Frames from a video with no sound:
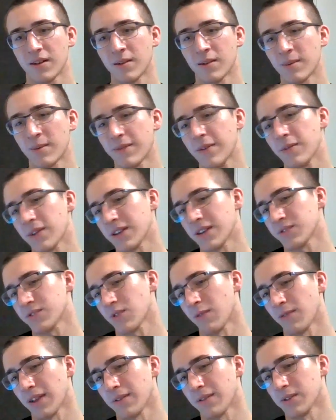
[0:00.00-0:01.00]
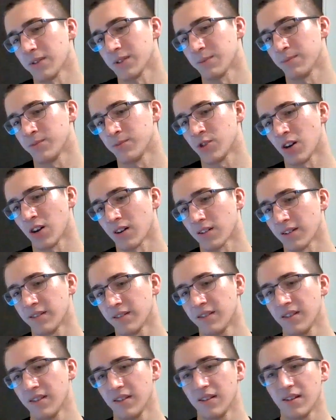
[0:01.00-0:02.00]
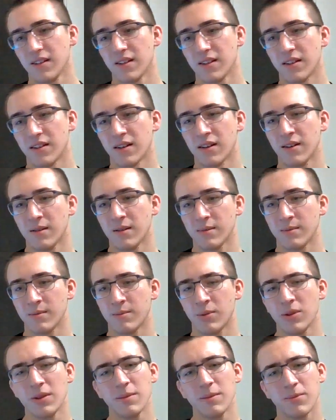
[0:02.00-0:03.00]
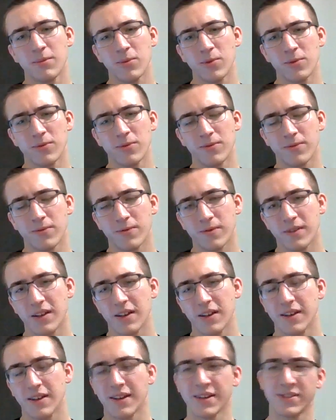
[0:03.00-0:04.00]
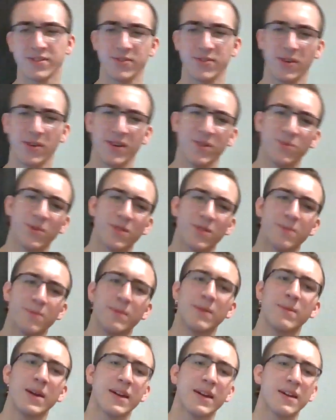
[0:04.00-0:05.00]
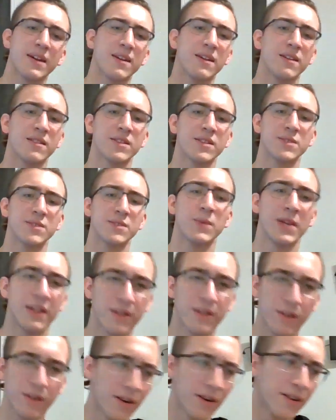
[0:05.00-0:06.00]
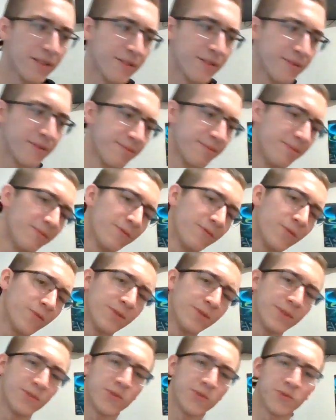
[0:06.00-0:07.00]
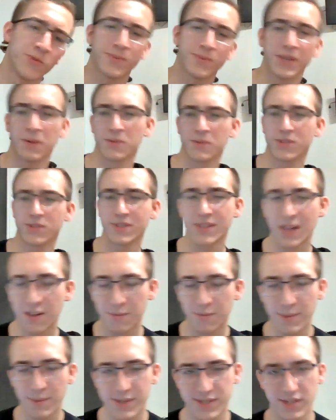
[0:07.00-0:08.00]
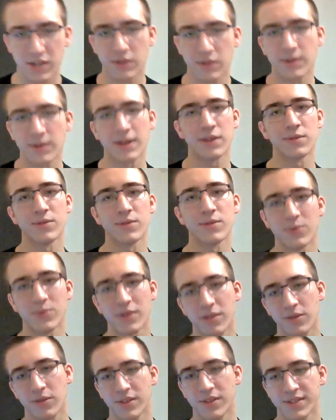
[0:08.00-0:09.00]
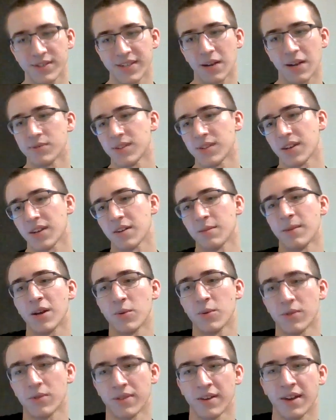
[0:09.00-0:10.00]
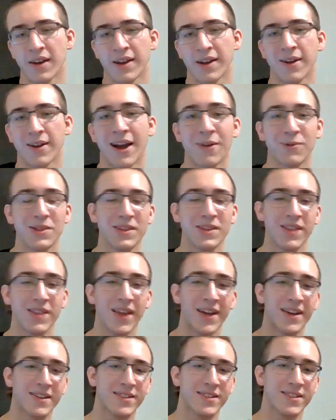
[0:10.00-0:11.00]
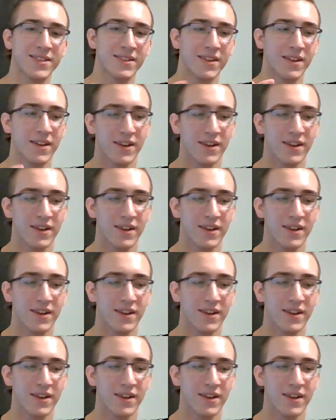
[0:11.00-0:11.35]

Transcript: My favorite ice cream flavor is chocolate. Bulletproof, it started with me making this beat on Fruity Loops. I was just kind of messing around with the sounds I could make with it, and I really liked